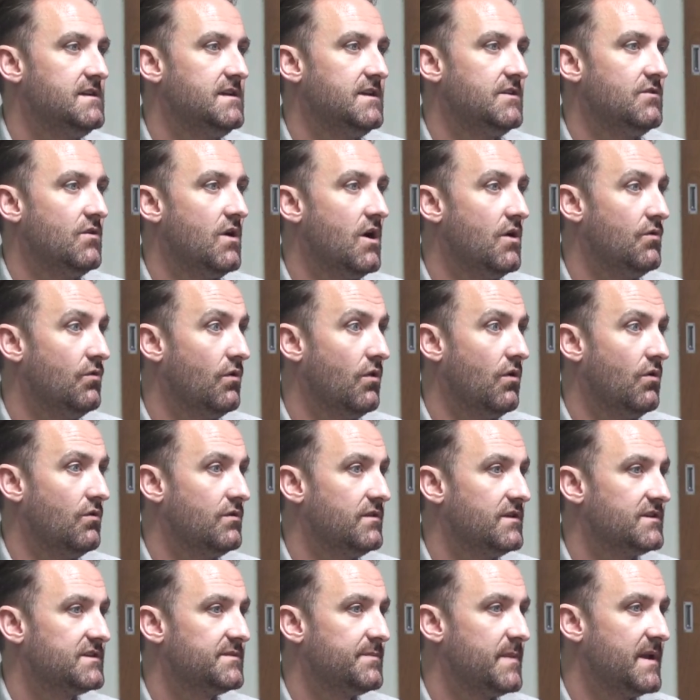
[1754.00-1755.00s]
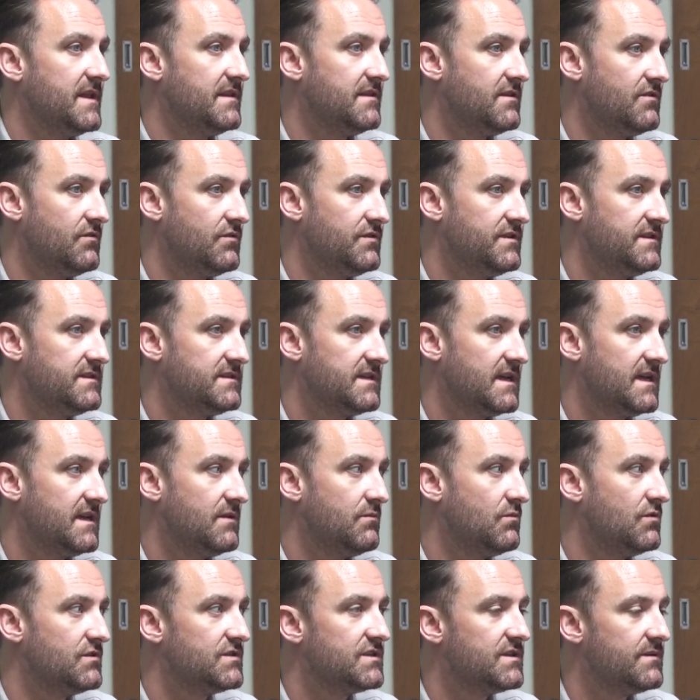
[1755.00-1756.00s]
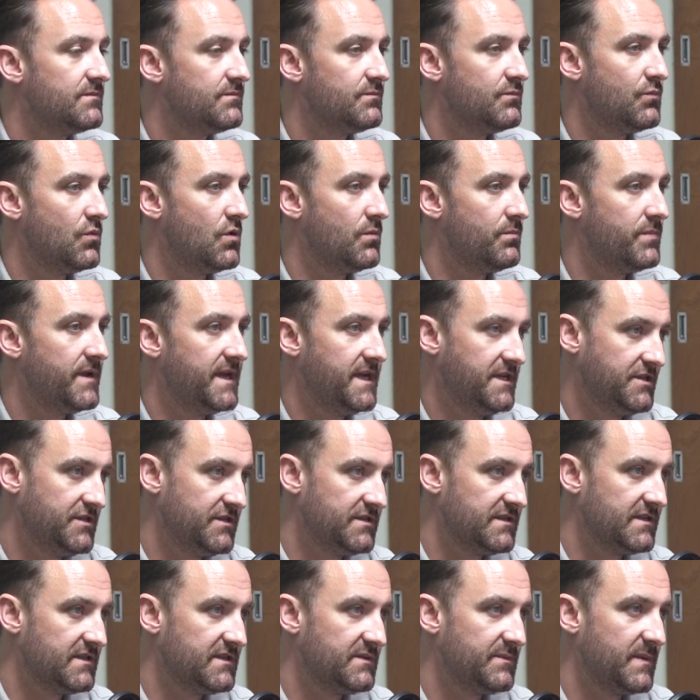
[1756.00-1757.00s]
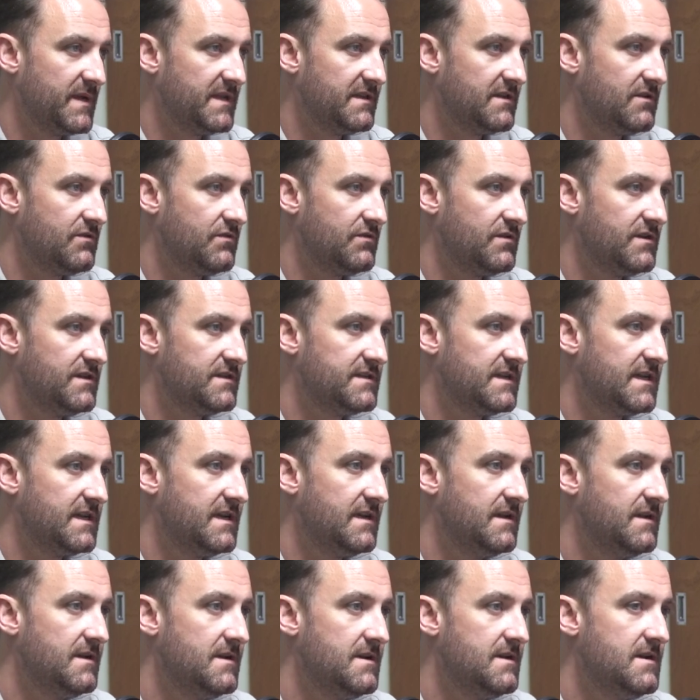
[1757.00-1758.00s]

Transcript: how long they're spending on the site, what pages they're spending on the site.